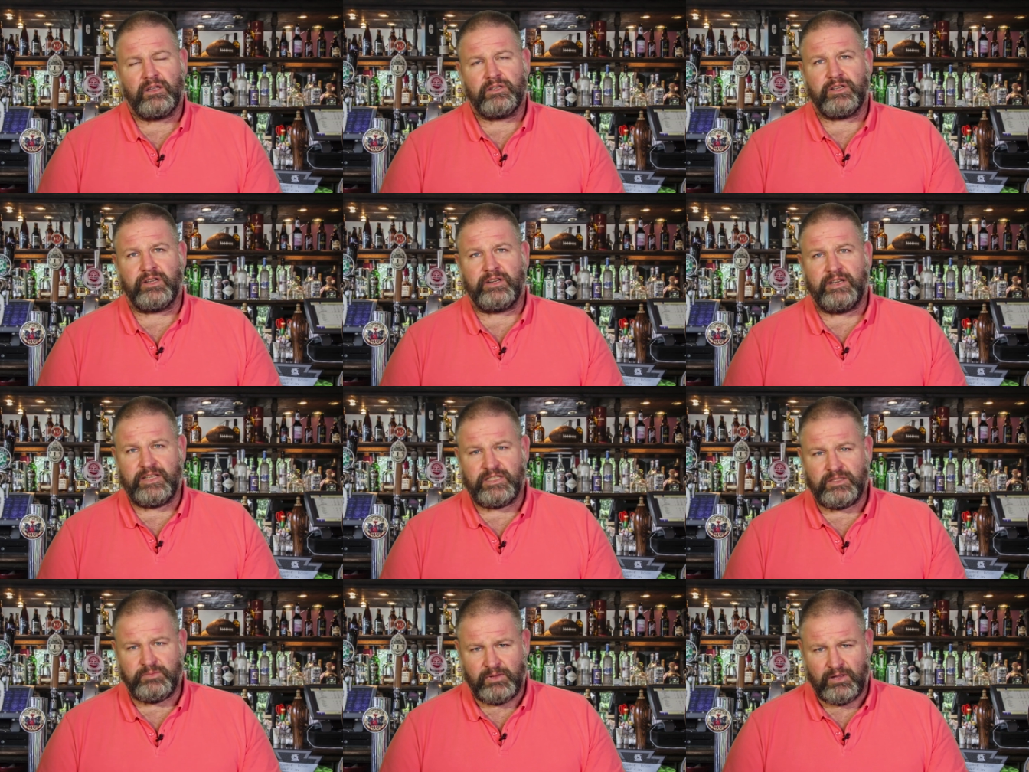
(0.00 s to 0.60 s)
So it
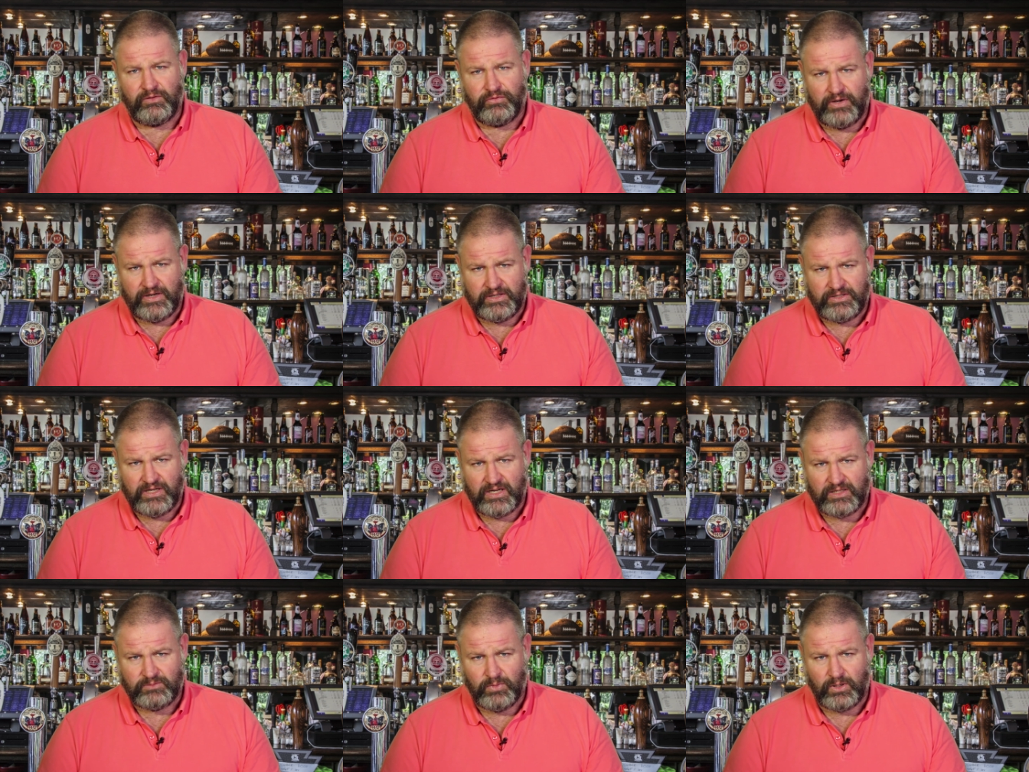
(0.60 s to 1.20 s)
needs to be the
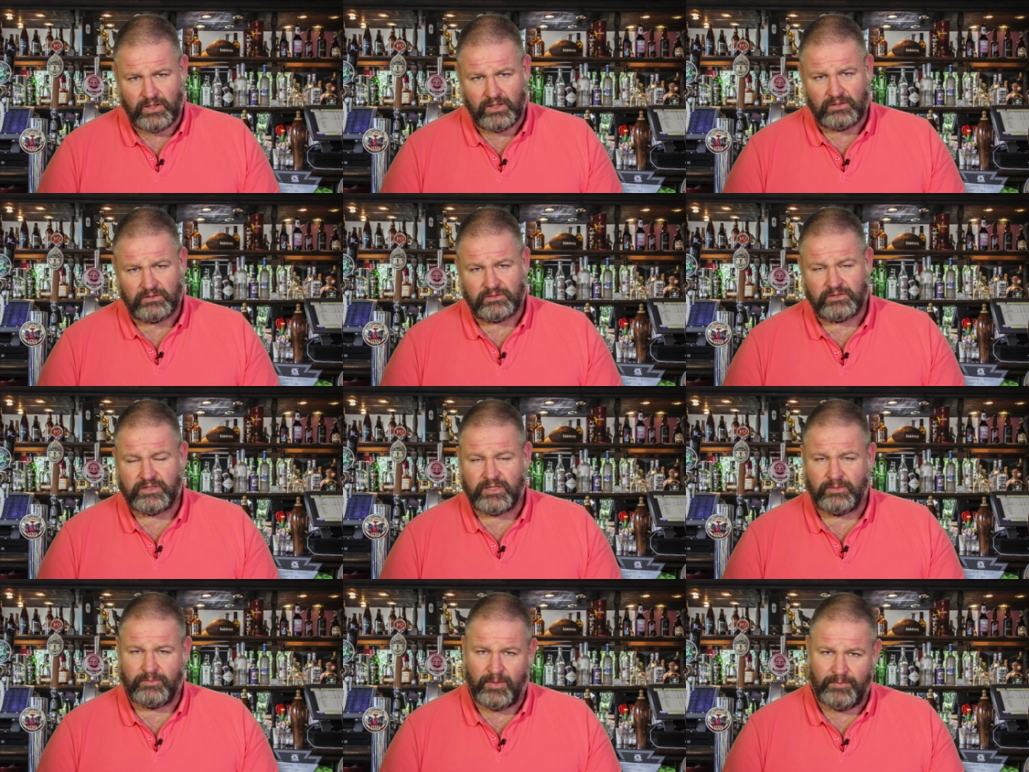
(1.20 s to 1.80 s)
franchise model.
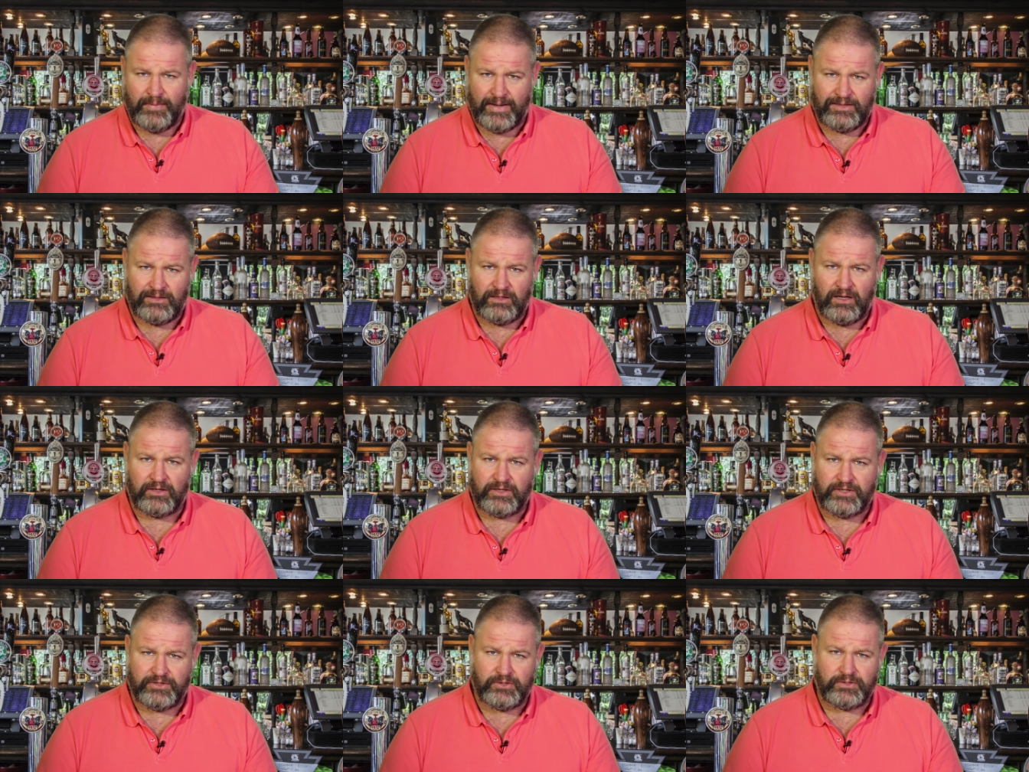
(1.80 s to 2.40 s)
So my mate
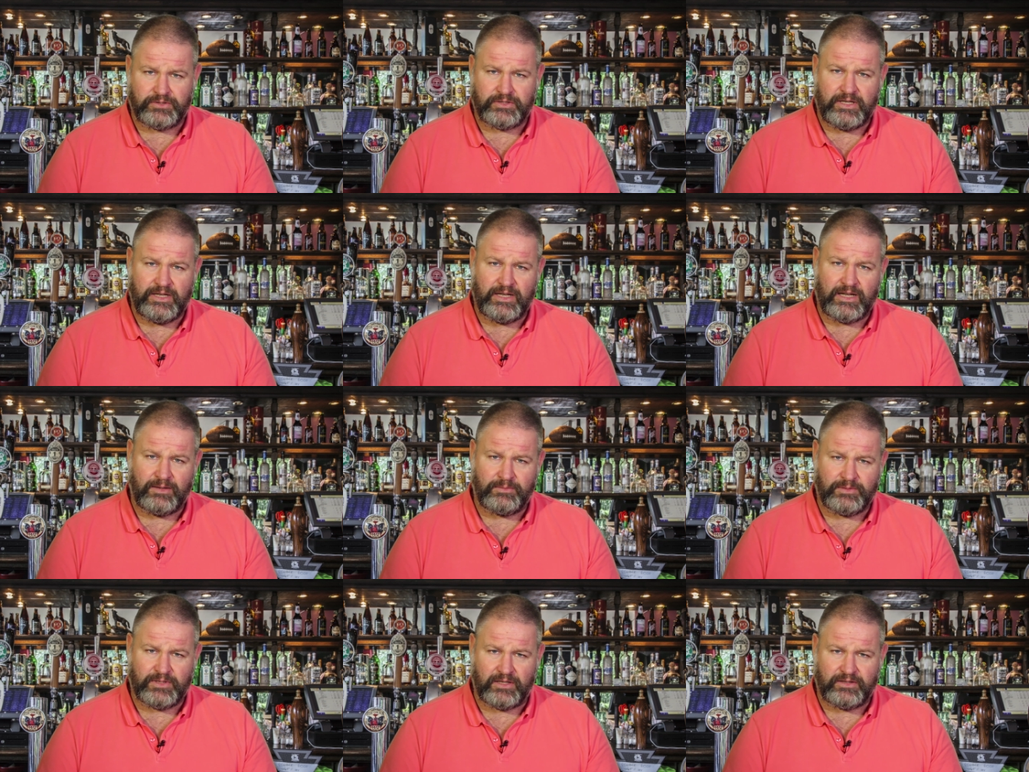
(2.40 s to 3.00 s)
Marko Drotsky
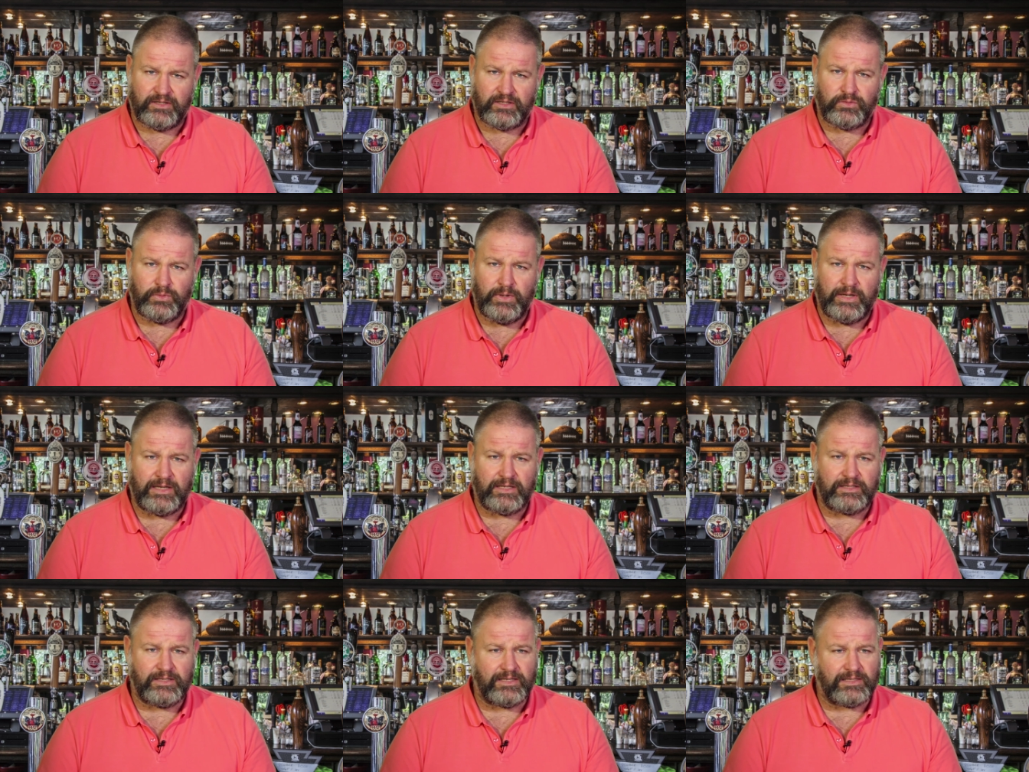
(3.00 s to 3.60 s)
comes out this
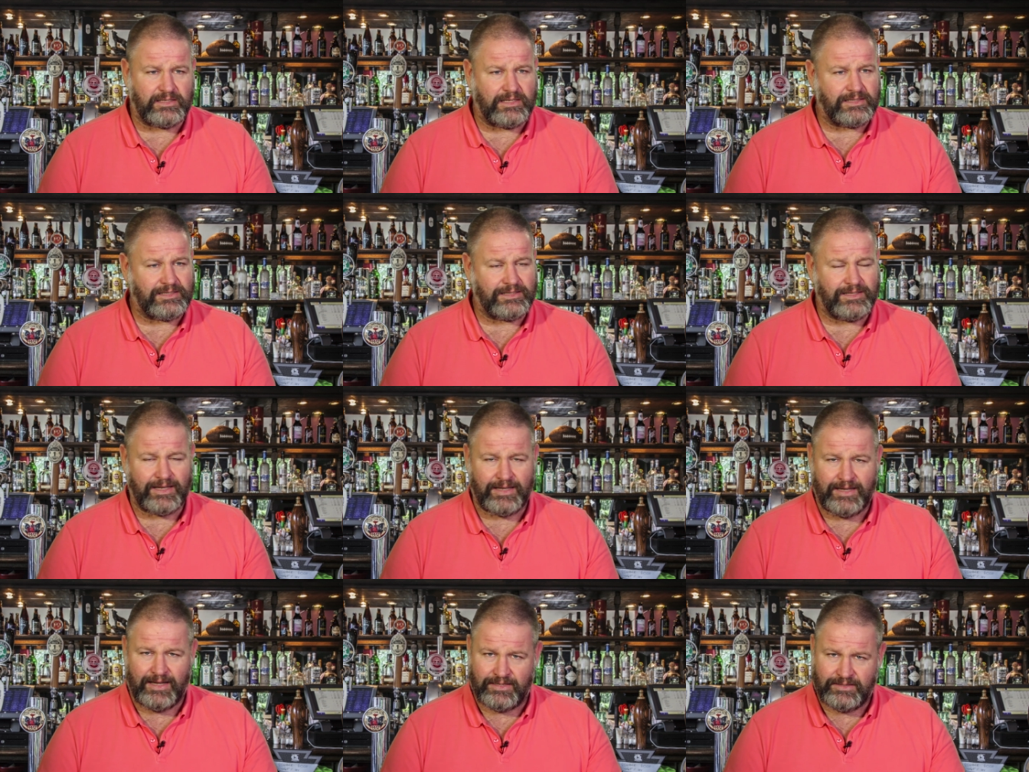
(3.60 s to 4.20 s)
week. He says,
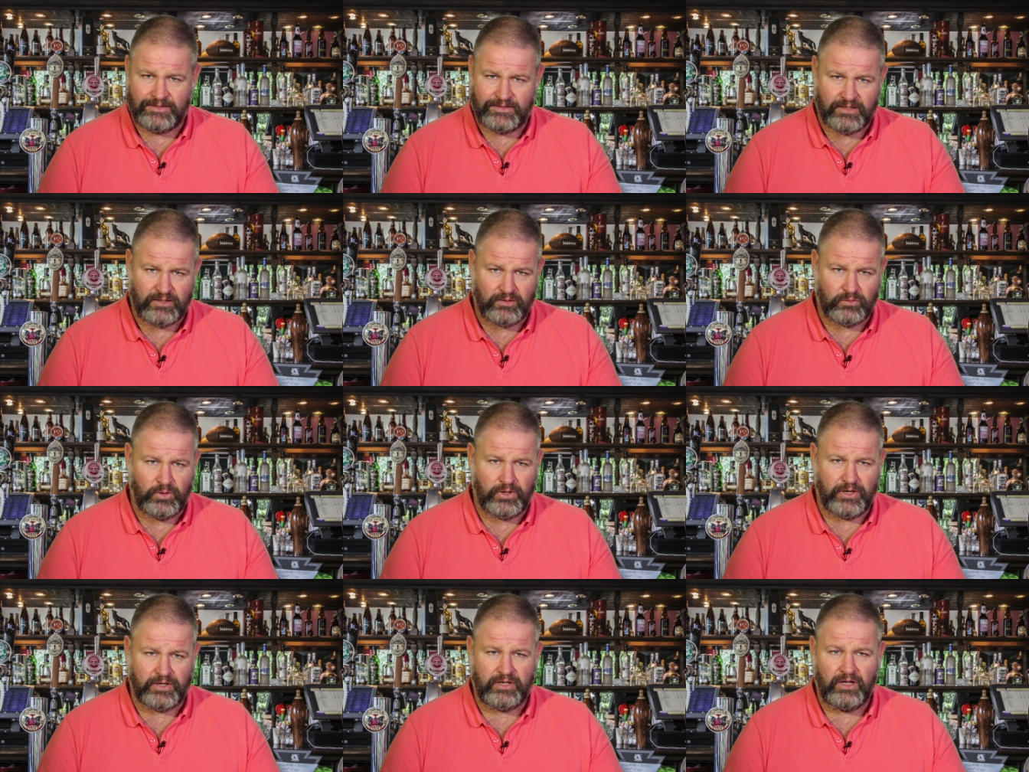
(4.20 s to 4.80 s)
"Listen, the cats
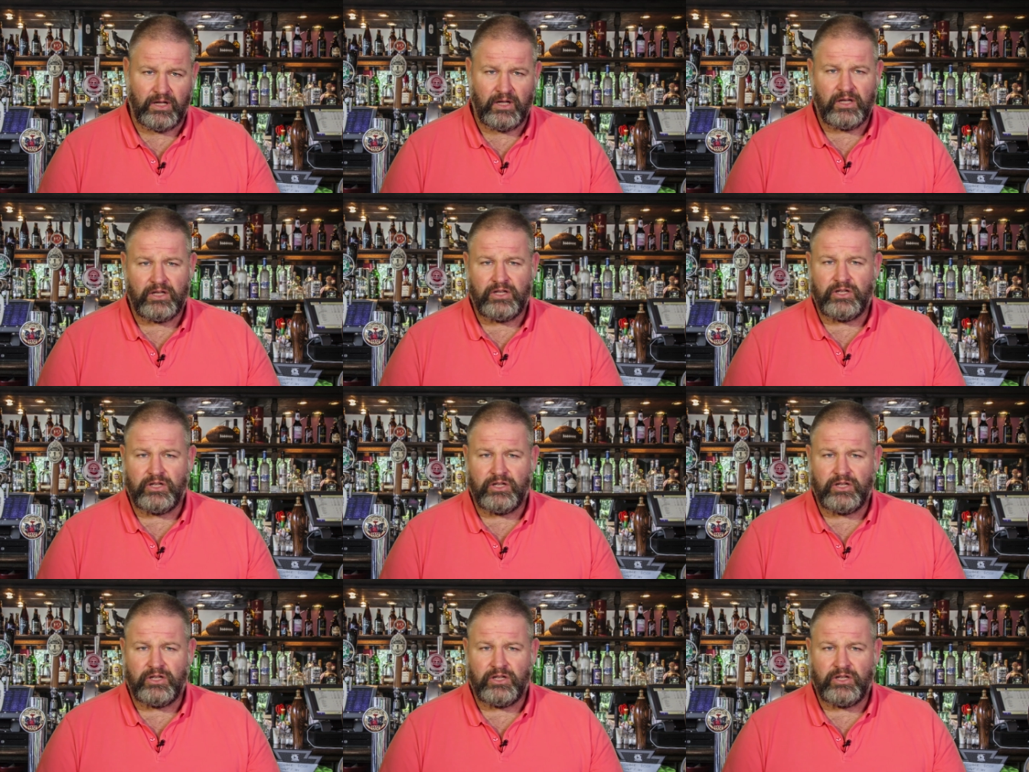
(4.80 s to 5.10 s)
didn't work.